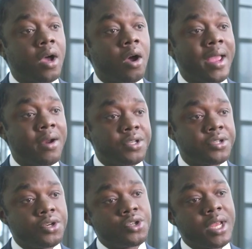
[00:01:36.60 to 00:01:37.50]
our
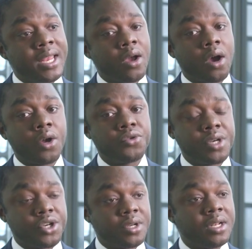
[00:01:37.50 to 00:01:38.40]
heritage and our
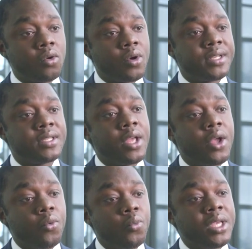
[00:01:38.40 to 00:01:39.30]
tradition in Lloyd's,
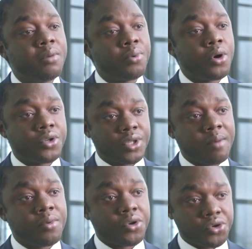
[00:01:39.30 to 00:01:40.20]
we approach
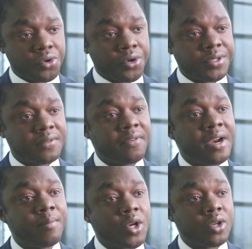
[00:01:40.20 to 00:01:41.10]
cyber insurance
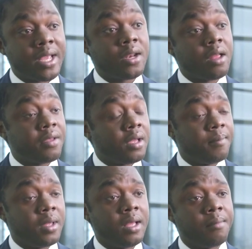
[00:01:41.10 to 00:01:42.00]
very much like another
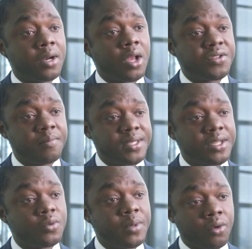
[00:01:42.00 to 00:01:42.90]
class of
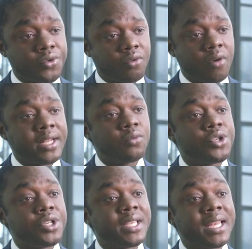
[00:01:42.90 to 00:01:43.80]
business we also write,
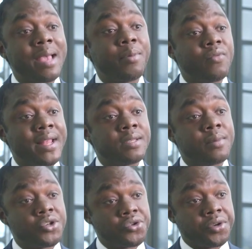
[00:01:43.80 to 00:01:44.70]
which is kidnap and
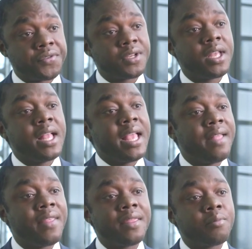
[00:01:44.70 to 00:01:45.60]
ransom insurance,
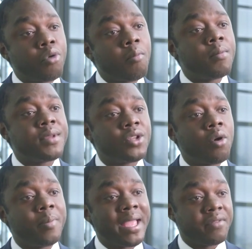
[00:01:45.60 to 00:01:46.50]
in that the problem is
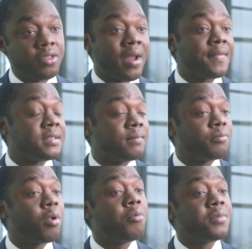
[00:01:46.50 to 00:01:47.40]
not paying for the ransom,
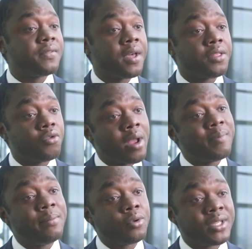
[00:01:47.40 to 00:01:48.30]
the problem is finding the
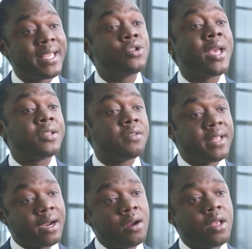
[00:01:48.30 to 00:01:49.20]
right people to get you out of
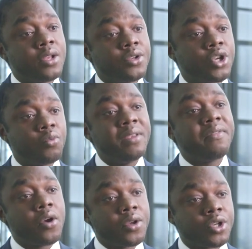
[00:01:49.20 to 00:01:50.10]
there. So we
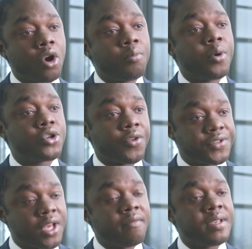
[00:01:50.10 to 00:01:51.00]
focus our approach on
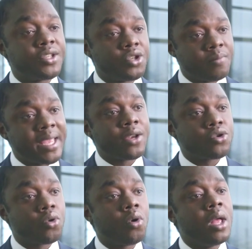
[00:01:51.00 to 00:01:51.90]
service and just making
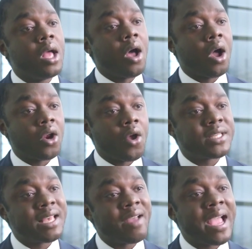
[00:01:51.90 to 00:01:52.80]
sure our
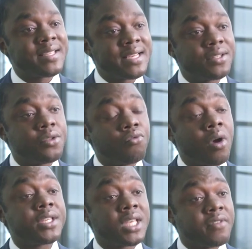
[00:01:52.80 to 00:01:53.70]
clients have access to the
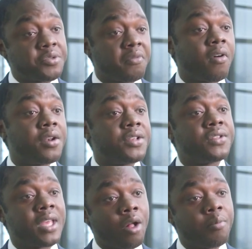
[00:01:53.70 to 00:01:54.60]
right service providers
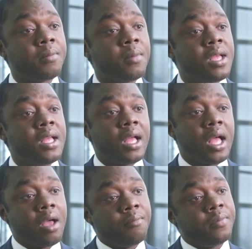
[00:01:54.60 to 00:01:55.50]
to help them
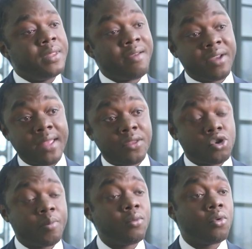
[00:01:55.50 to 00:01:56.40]
navigate the
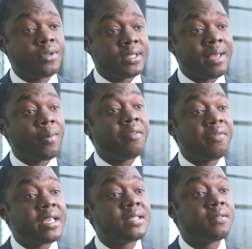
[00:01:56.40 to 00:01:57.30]
choppy waters they might
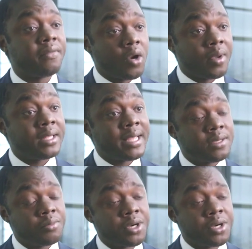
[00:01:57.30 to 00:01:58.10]
face following a data